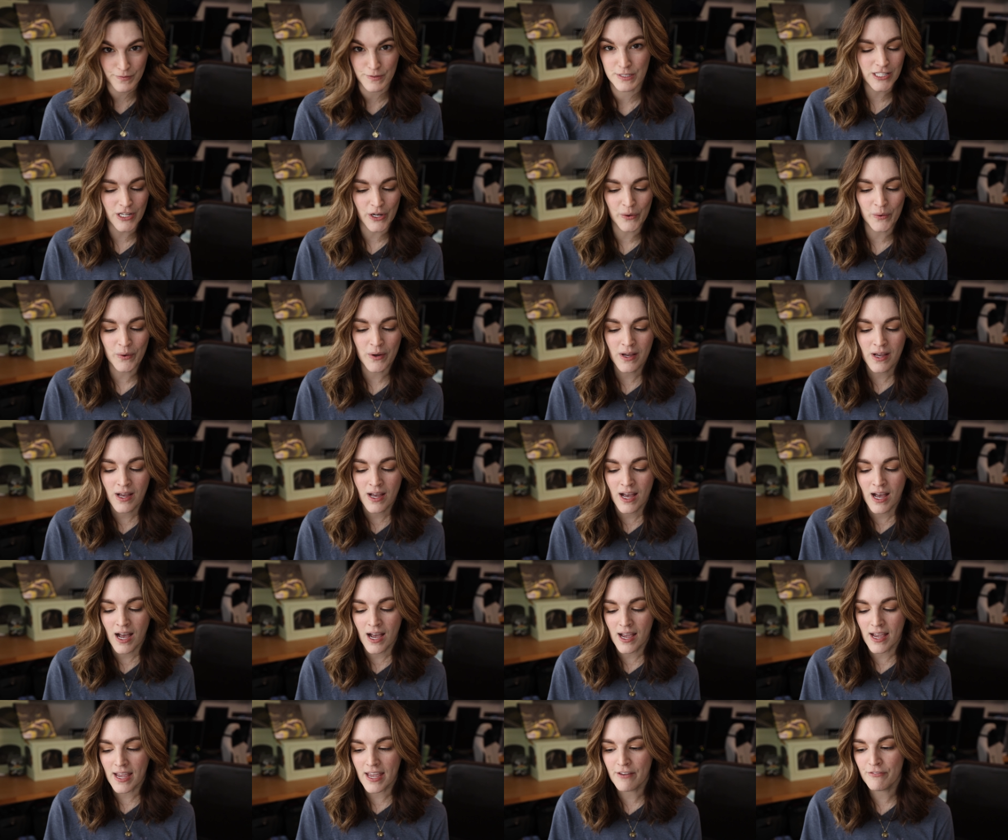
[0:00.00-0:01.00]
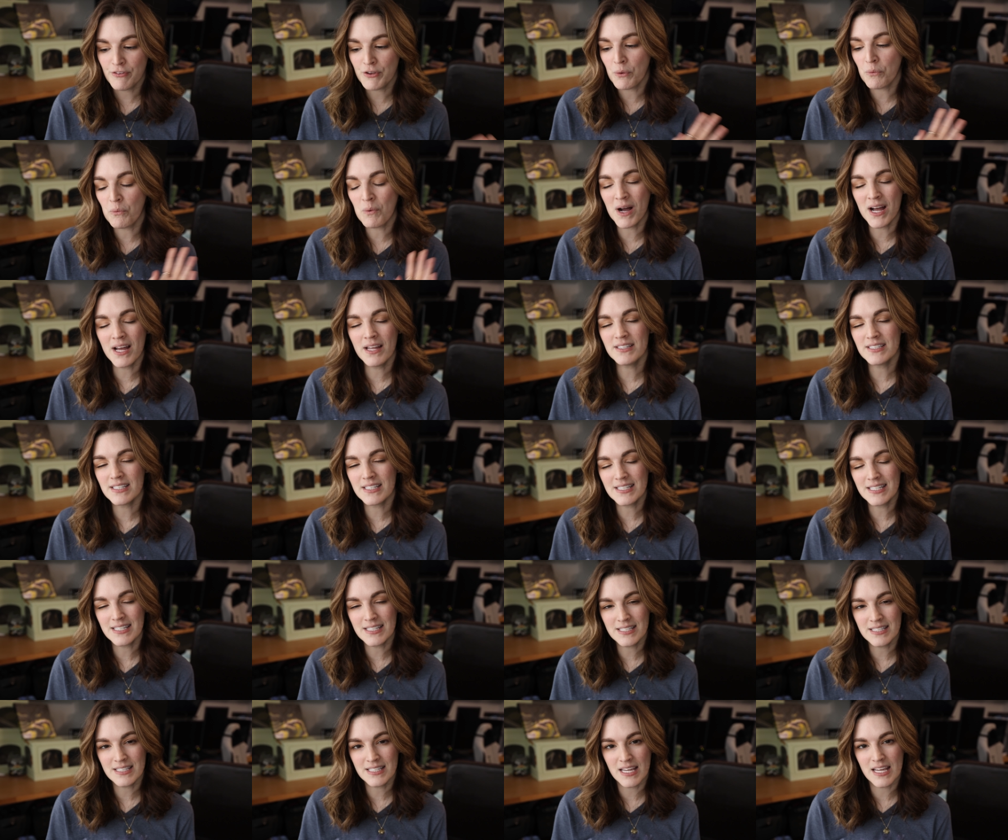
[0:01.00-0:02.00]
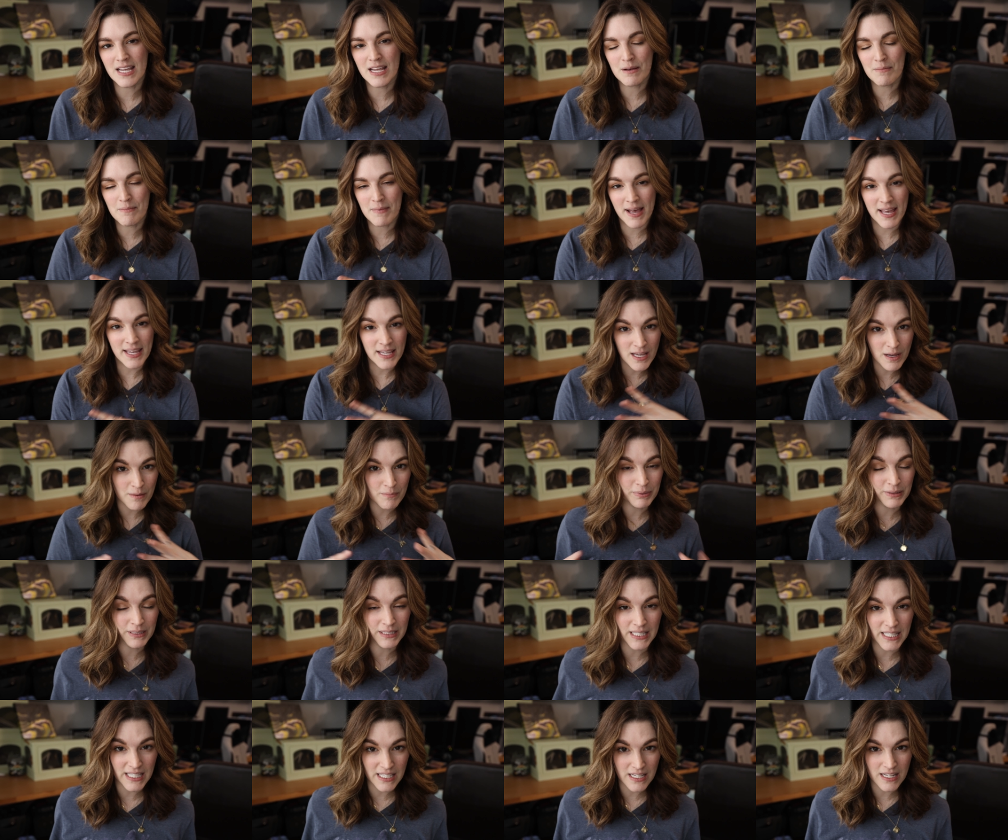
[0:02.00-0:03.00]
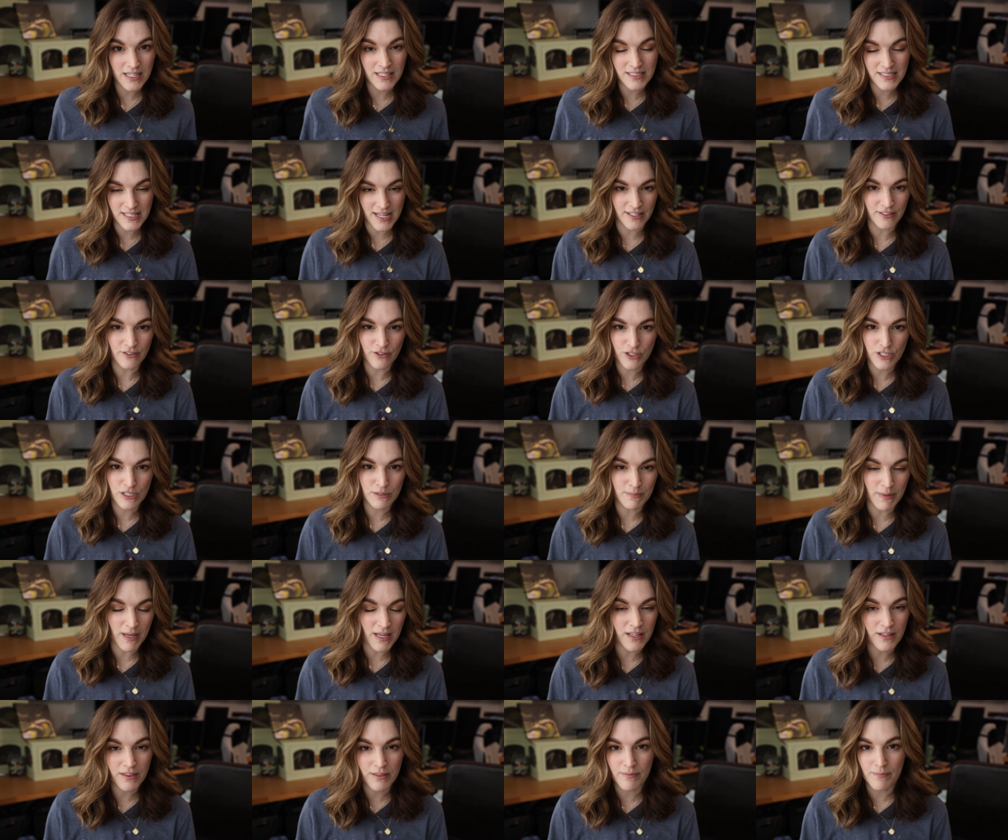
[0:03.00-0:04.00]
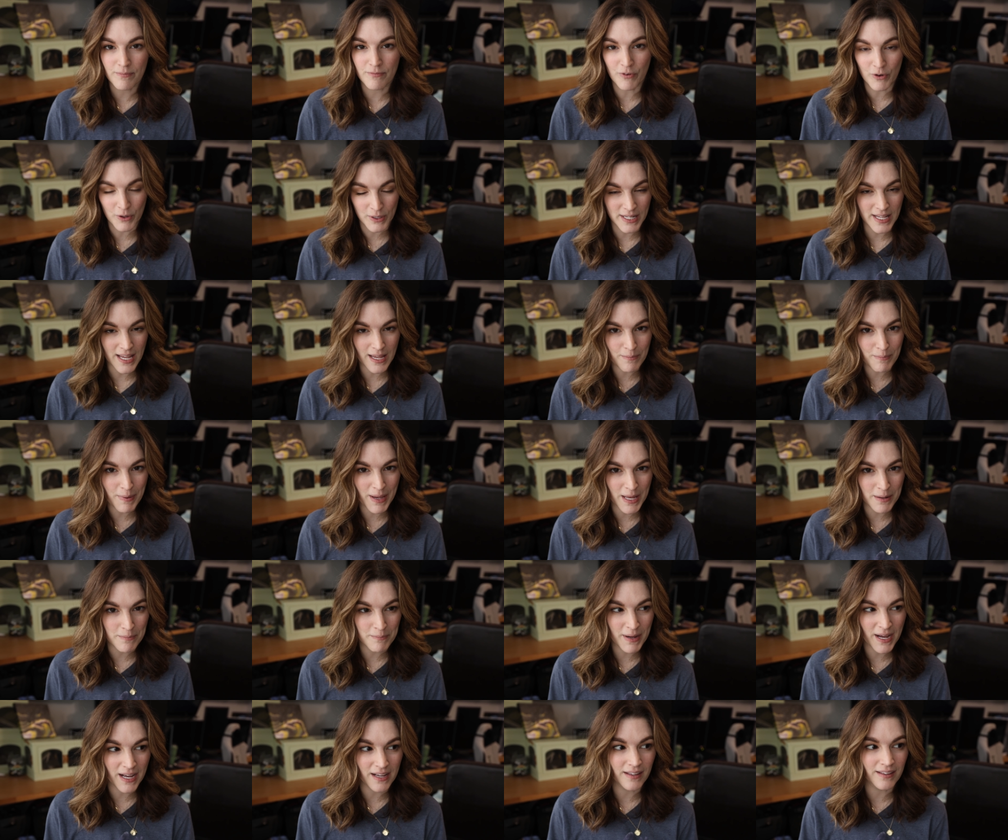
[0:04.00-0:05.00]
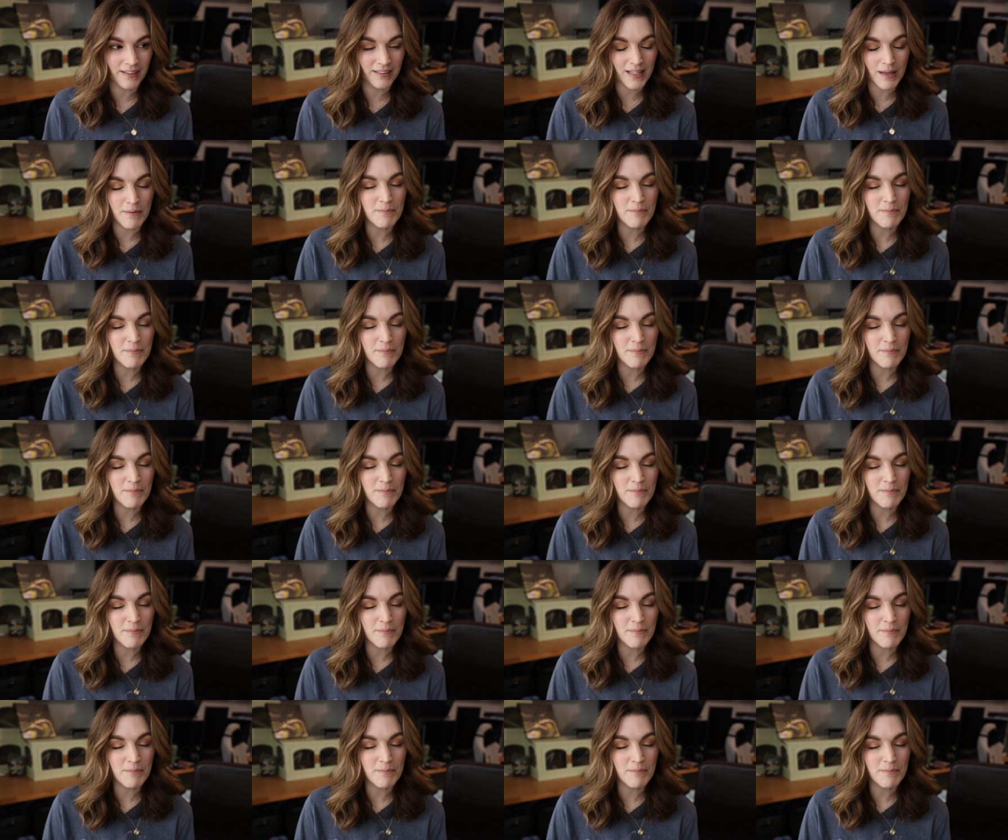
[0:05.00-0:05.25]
So if you want to see my completed Daniel Smith 48 pan palette,